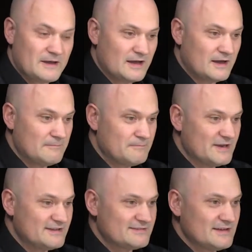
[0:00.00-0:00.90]

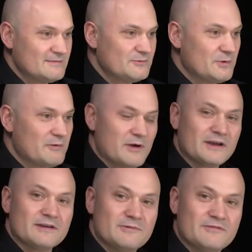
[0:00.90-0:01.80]
But it seems we're
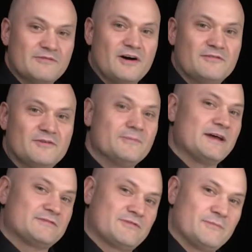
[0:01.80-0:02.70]
working with file
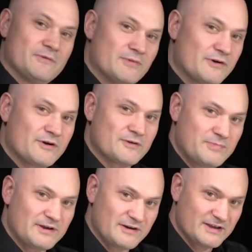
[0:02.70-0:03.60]
formats from the Baroque
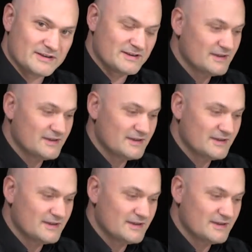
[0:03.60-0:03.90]
period.